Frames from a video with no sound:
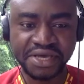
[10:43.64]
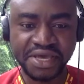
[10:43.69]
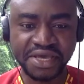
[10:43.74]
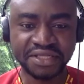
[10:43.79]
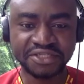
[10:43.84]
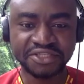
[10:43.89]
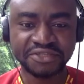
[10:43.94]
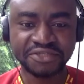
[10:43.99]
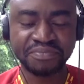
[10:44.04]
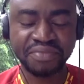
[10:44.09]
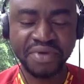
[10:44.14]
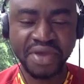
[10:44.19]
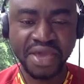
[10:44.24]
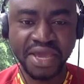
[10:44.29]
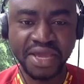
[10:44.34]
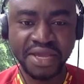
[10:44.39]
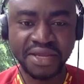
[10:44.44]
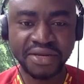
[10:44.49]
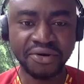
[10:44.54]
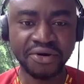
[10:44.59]
in
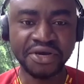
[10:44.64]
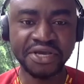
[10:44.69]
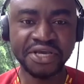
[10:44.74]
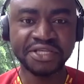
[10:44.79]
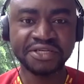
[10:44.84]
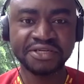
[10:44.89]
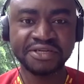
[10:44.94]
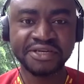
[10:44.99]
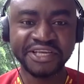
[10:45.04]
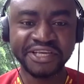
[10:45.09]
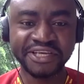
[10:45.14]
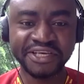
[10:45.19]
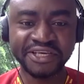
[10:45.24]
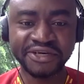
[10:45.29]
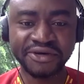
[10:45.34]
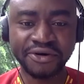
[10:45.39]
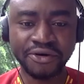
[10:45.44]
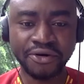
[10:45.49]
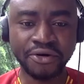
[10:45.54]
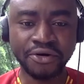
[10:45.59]
Spain or
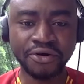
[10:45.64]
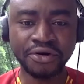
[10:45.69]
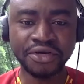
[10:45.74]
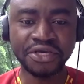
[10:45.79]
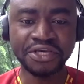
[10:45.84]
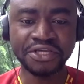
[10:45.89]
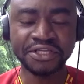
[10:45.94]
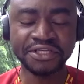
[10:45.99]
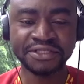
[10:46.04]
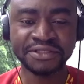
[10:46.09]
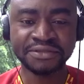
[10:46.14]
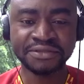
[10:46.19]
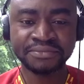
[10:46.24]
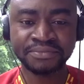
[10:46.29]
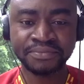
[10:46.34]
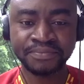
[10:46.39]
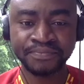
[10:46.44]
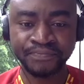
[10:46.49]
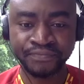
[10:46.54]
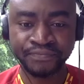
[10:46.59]
Italy or
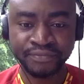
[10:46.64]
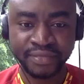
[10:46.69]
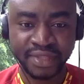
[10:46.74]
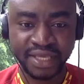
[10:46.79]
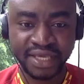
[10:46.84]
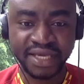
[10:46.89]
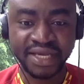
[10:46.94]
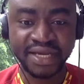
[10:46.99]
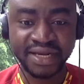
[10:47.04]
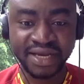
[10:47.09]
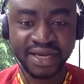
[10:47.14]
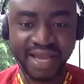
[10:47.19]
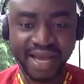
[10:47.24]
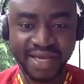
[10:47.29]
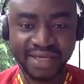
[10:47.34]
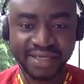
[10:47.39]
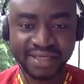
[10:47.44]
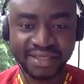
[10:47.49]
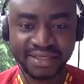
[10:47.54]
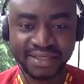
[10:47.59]
in England.